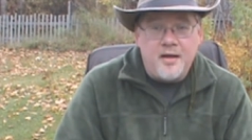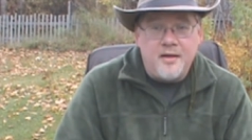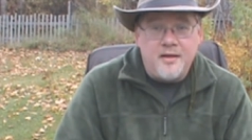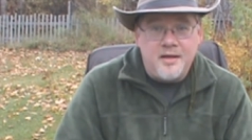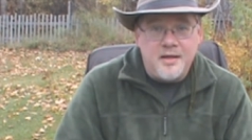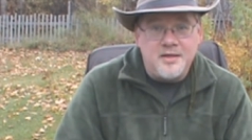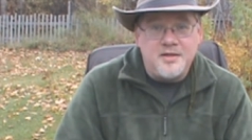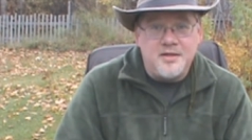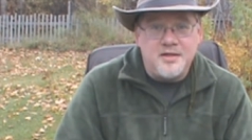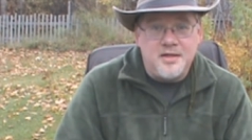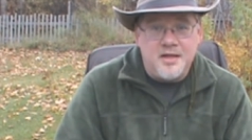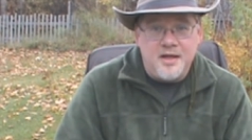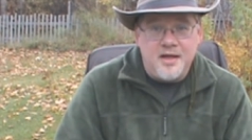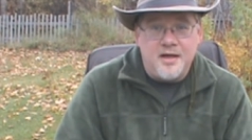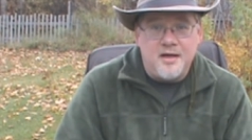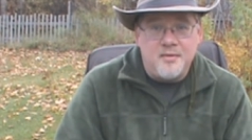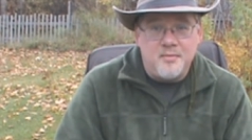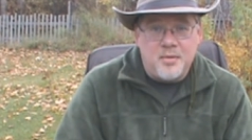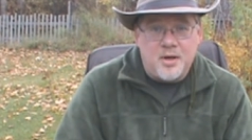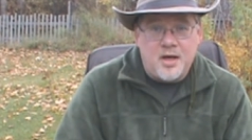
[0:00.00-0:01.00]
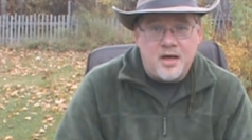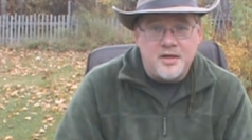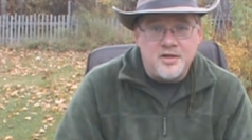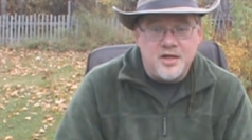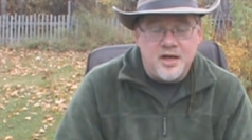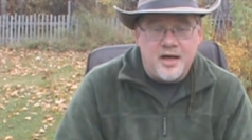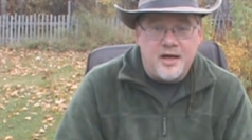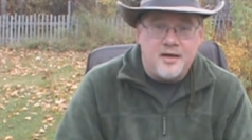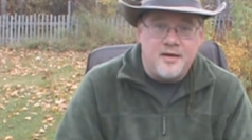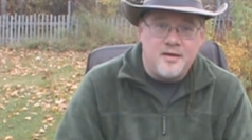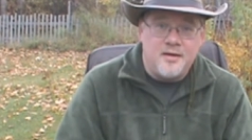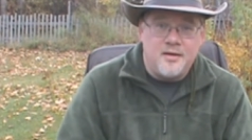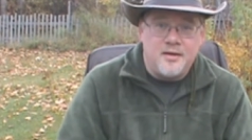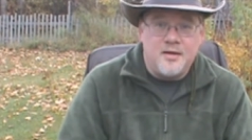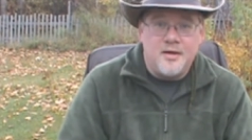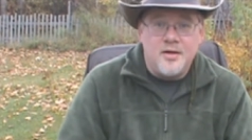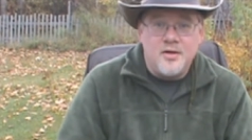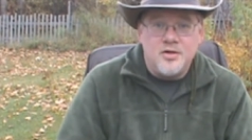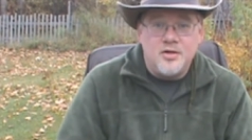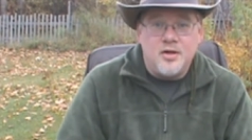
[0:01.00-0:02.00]
this is the unboxing.
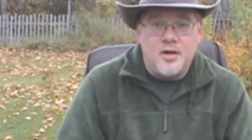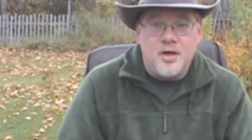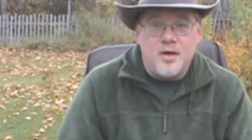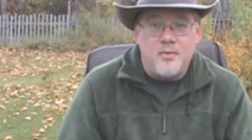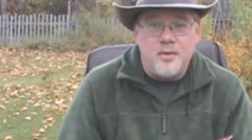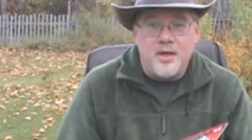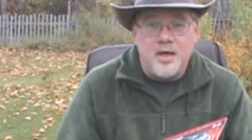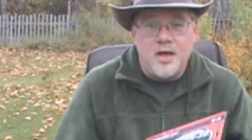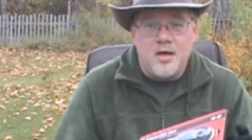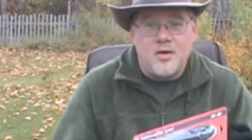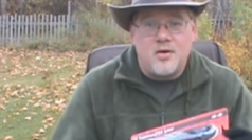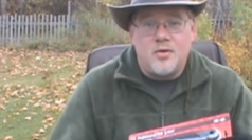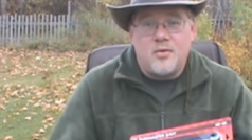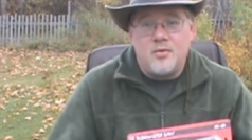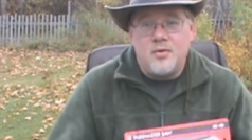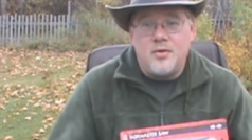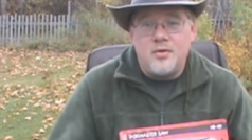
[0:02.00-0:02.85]
So here we go.